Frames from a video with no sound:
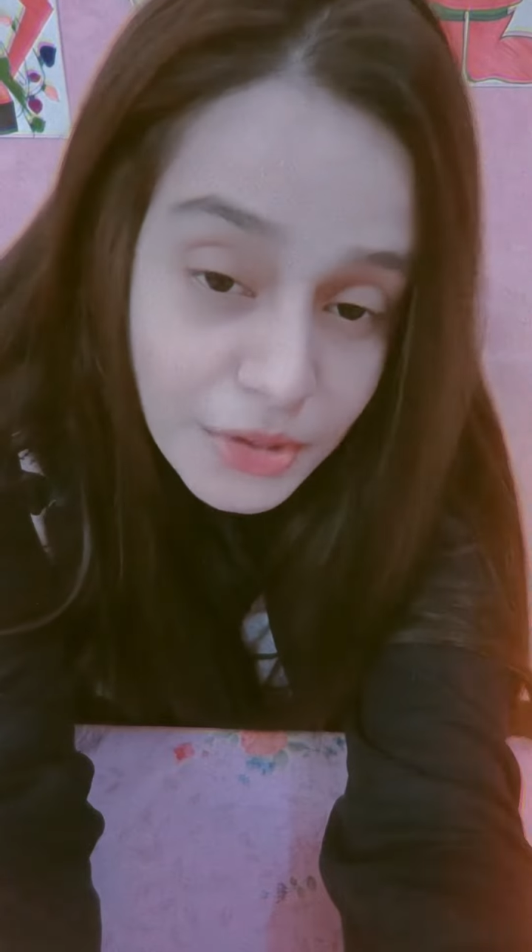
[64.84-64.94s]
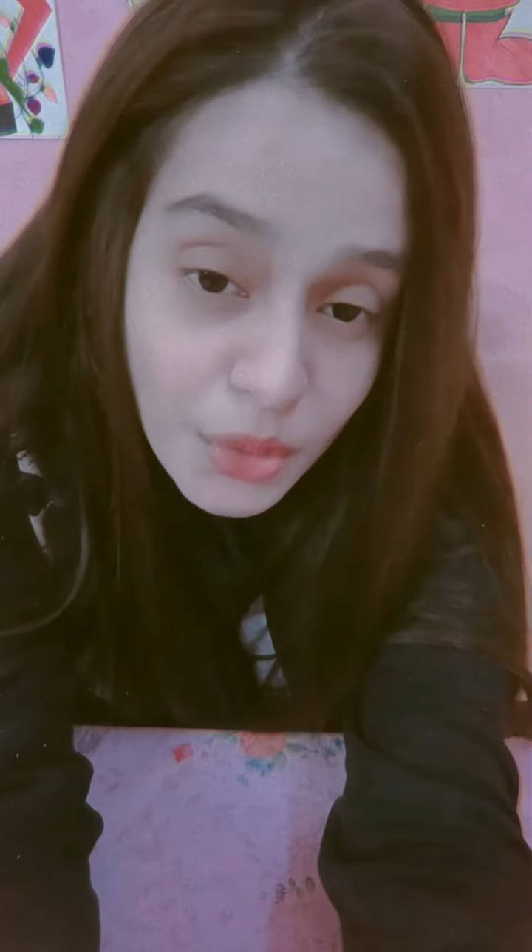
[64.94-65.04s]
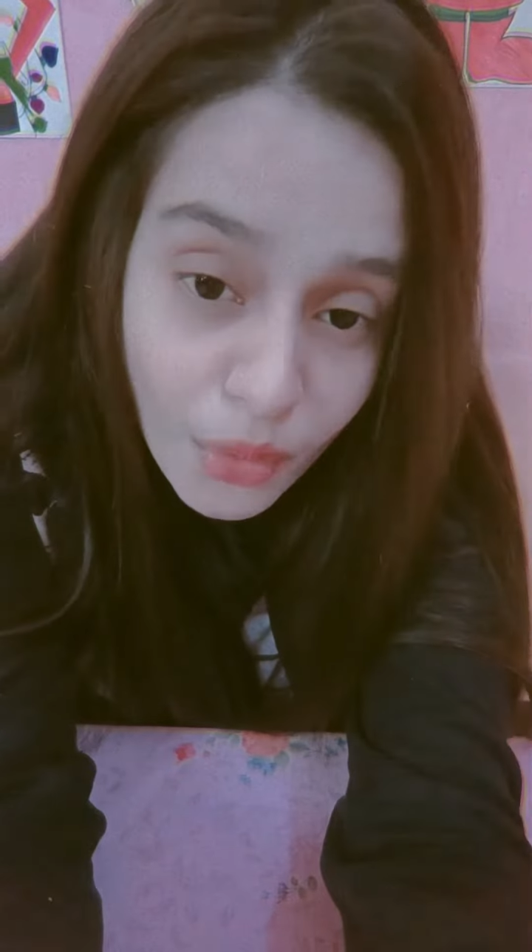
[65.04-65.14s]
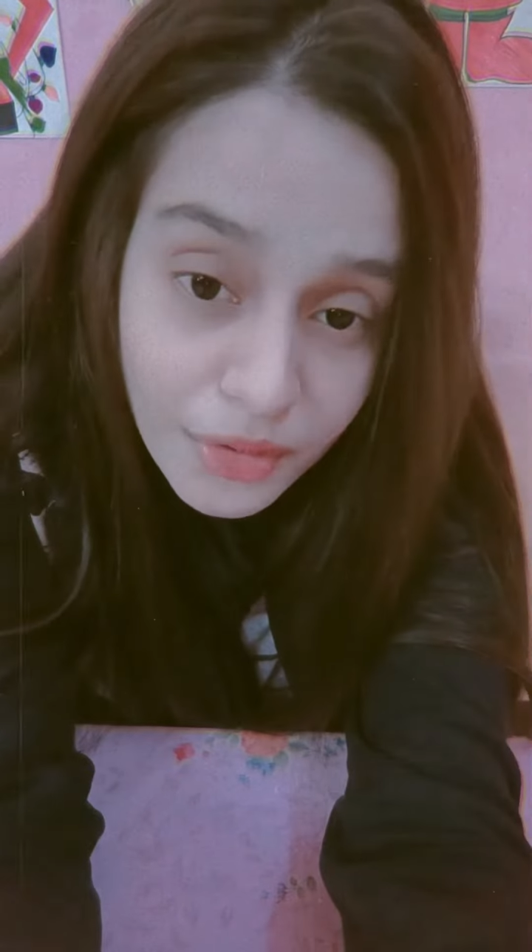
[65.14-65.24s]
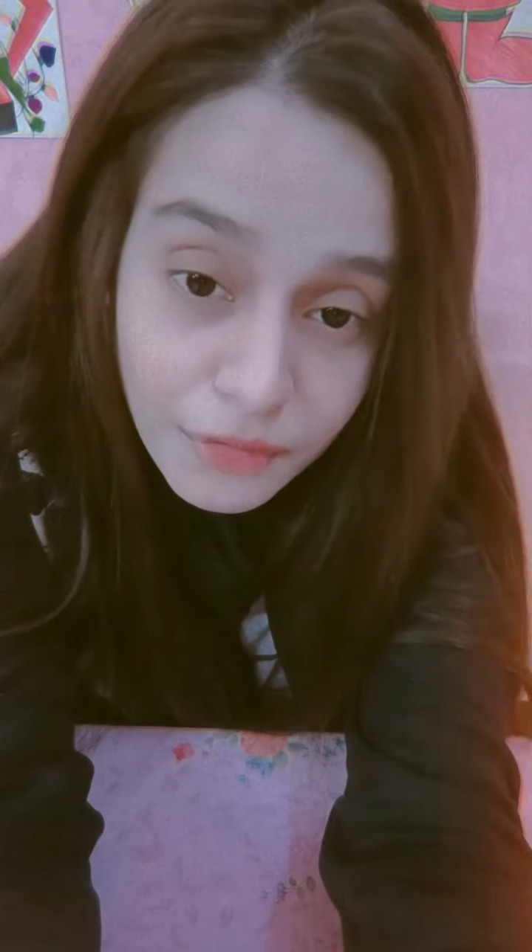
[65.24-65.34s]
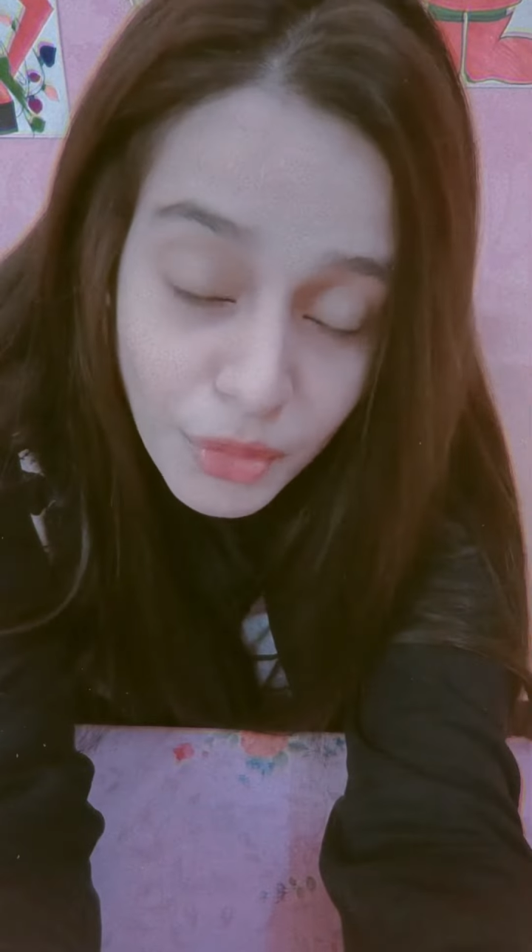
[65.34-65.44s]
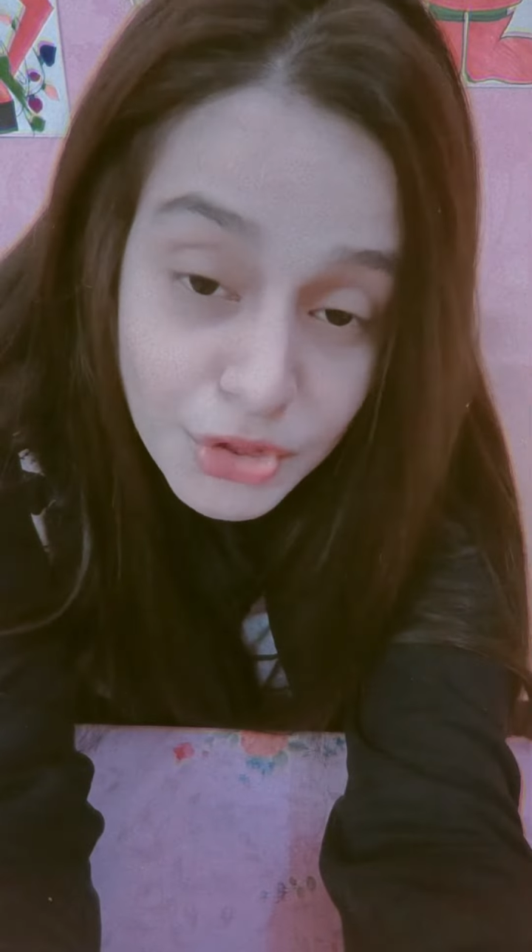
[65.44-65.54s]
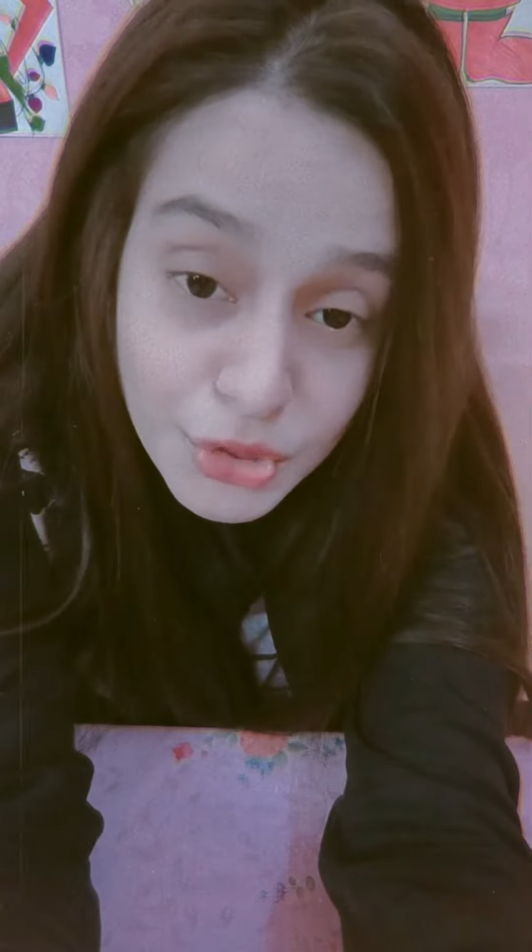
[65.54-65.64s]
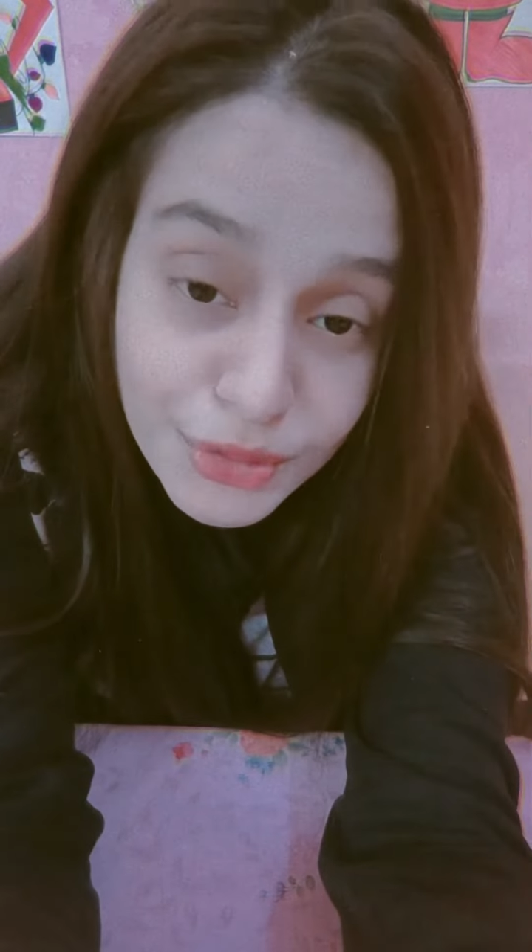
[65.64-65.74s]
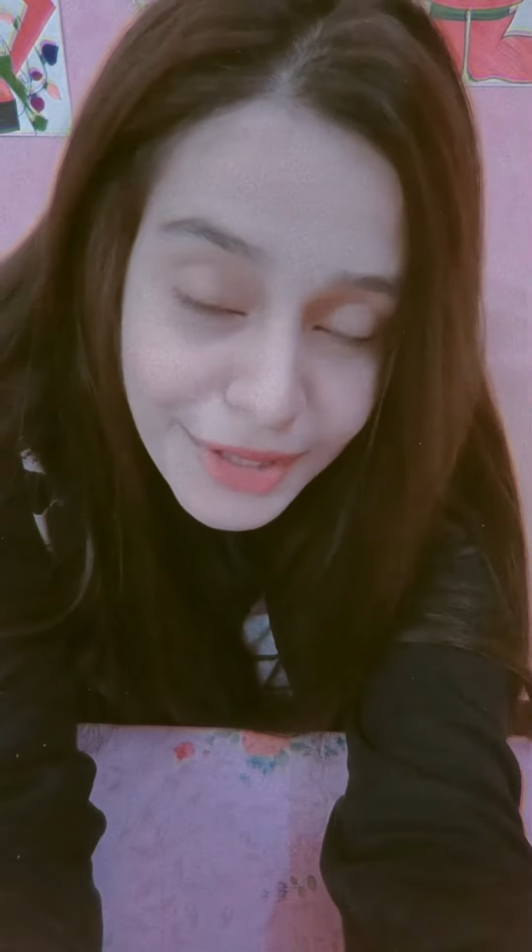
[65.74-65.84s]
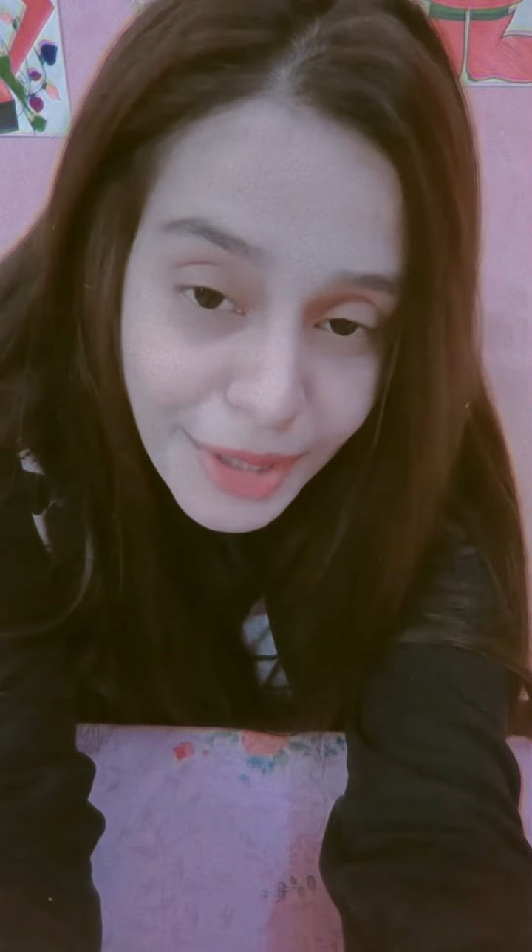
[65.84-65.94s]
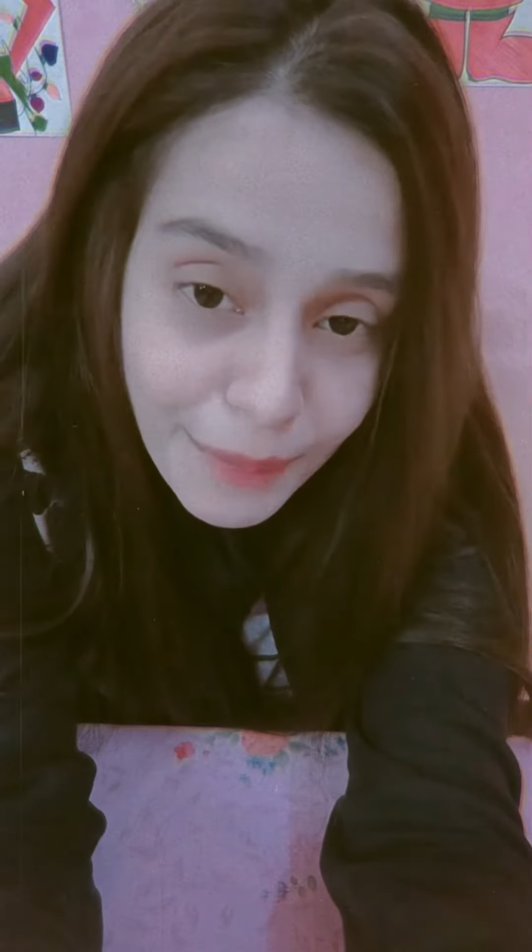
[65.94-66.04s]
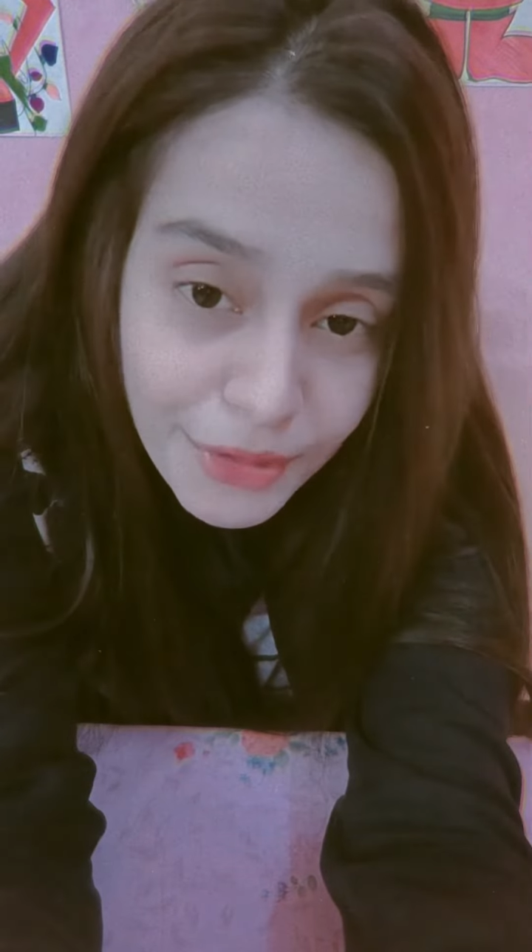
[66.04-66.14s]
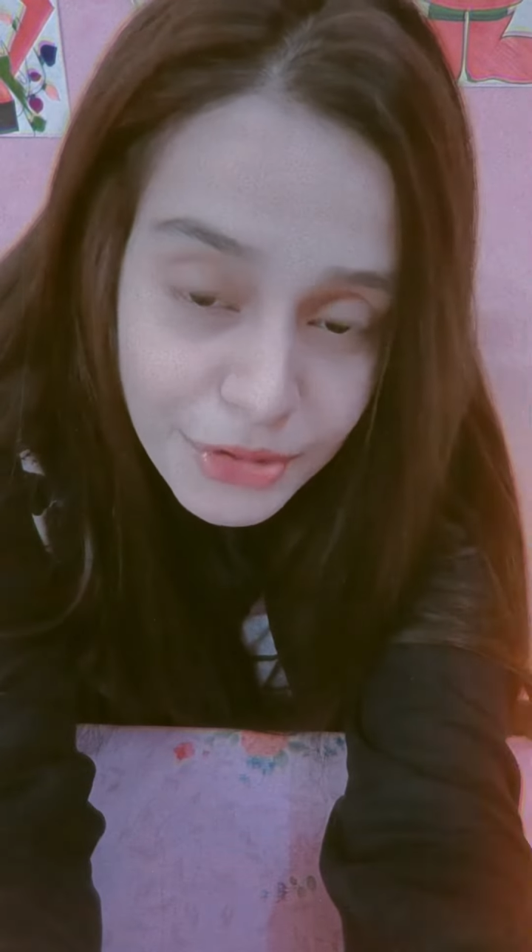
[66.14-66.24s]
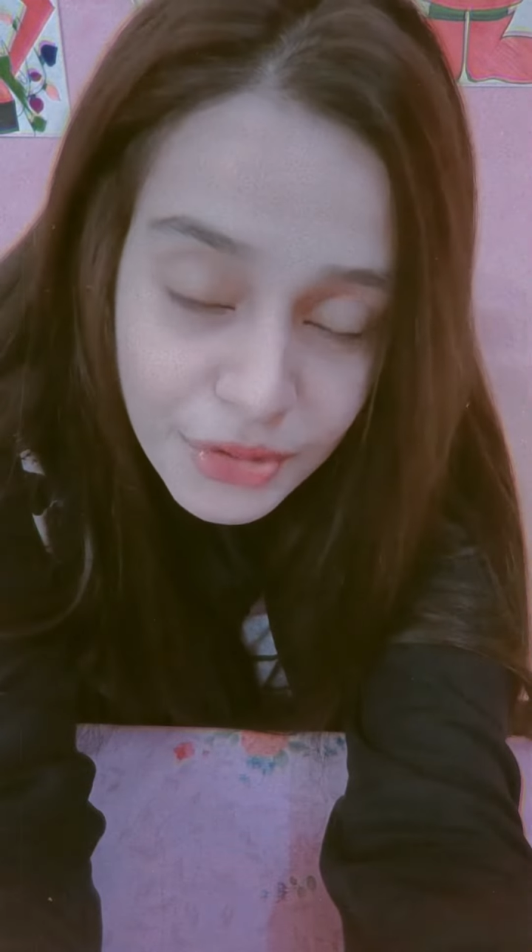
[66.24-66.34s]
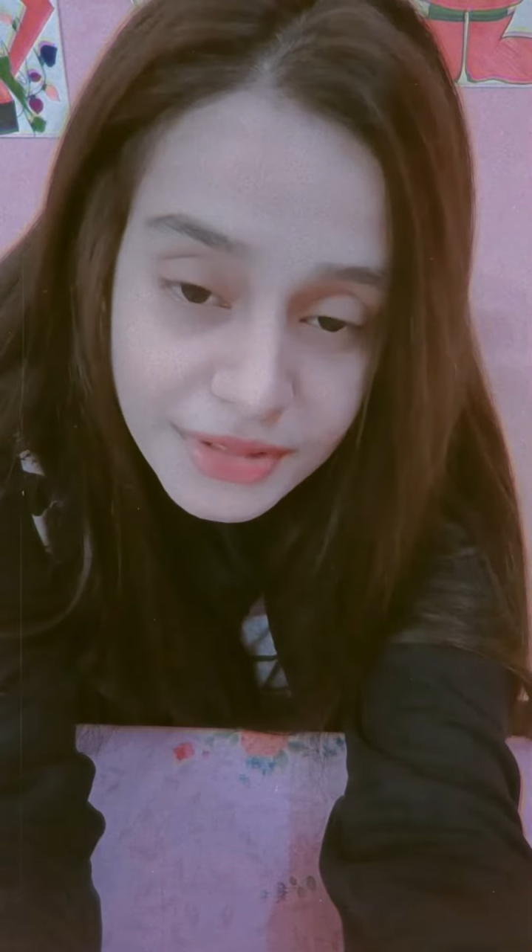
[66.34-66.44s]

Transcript: What you think about